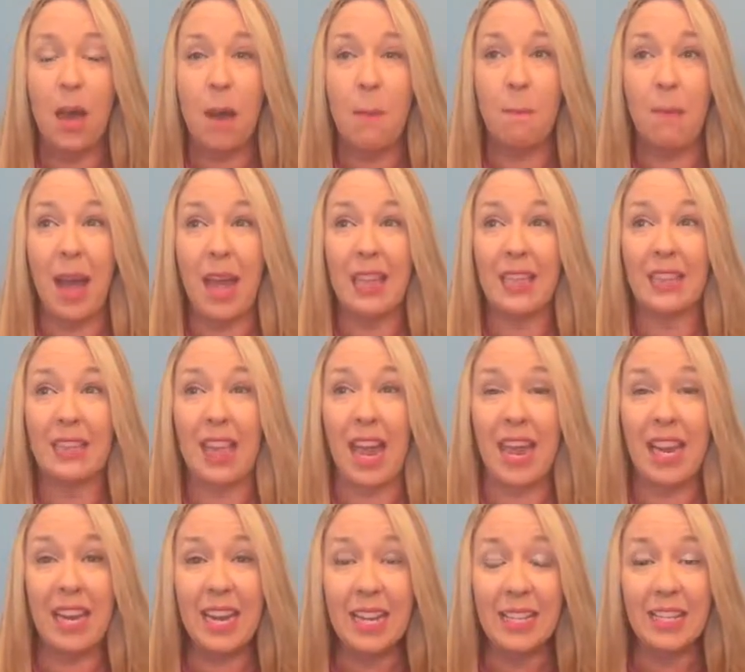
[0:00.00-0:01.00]
My
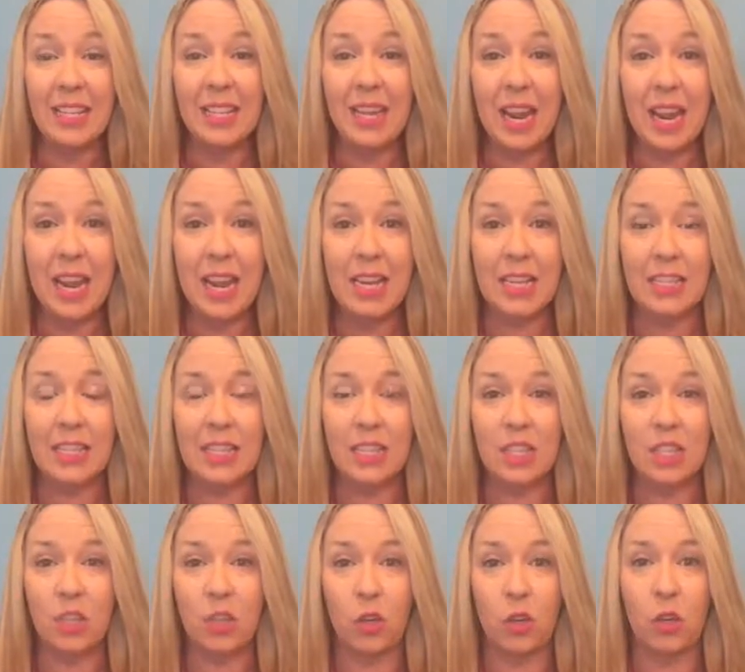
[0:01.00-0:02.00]
lighting today isn't
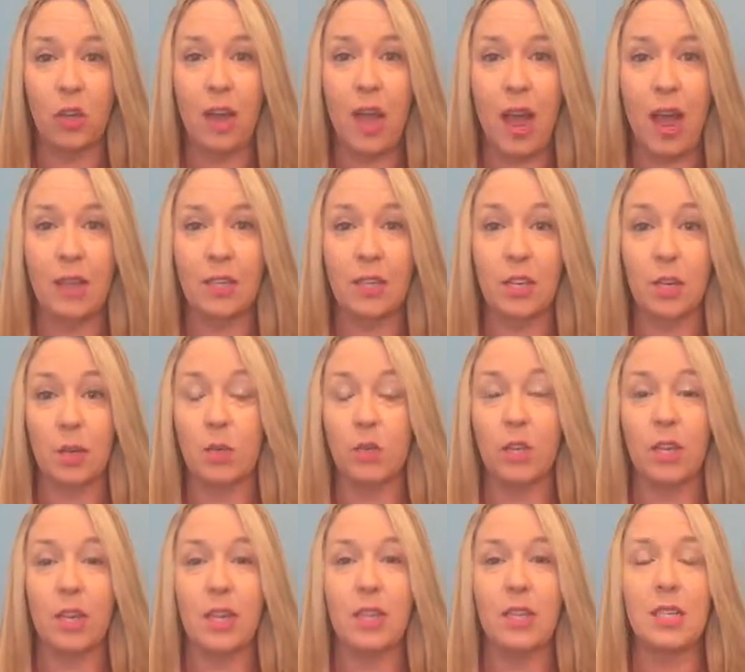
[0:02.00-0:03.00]
as good as it
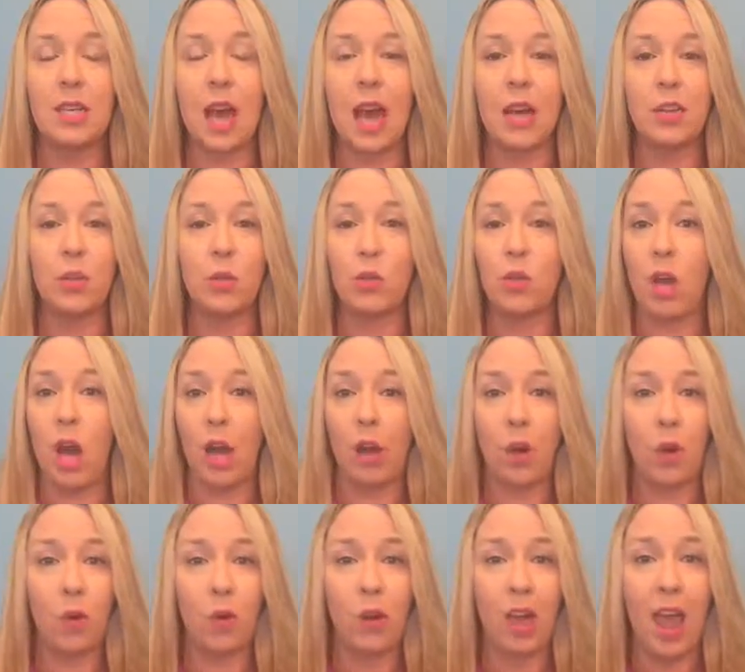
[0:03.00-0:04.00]
usually is. I do
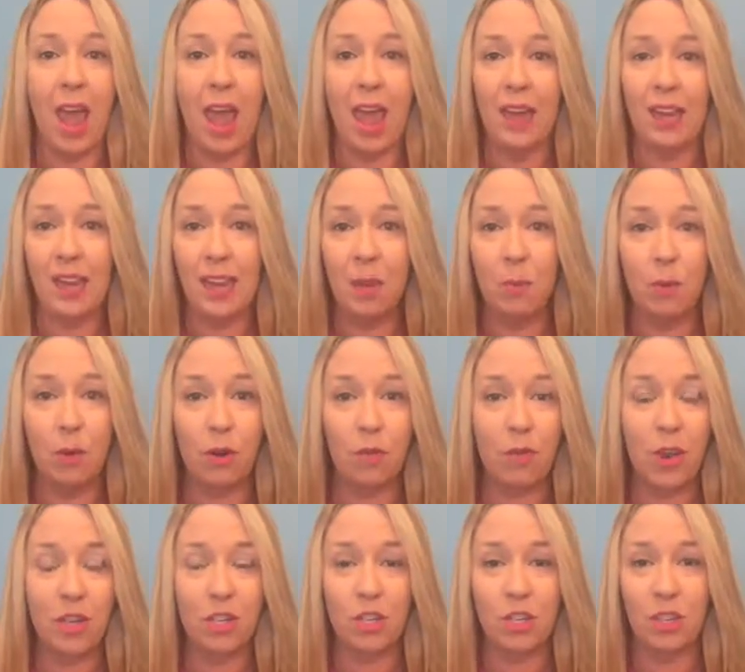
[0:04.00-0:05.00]
not own any
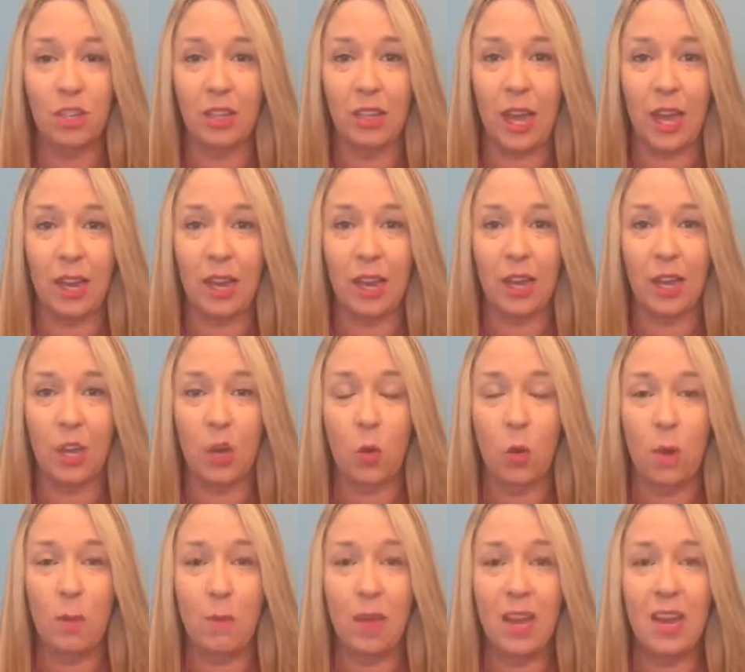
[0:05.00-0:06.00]
professional lighting
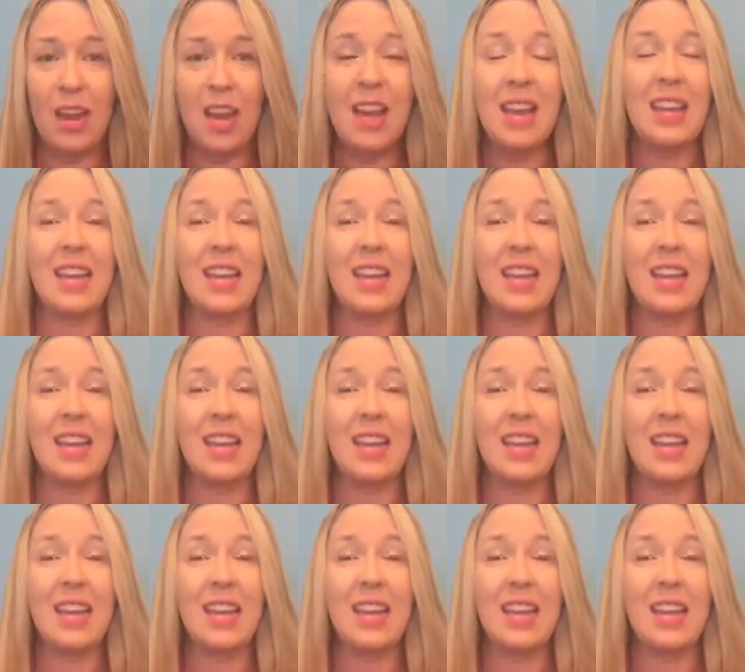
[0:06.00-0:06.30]
equipment.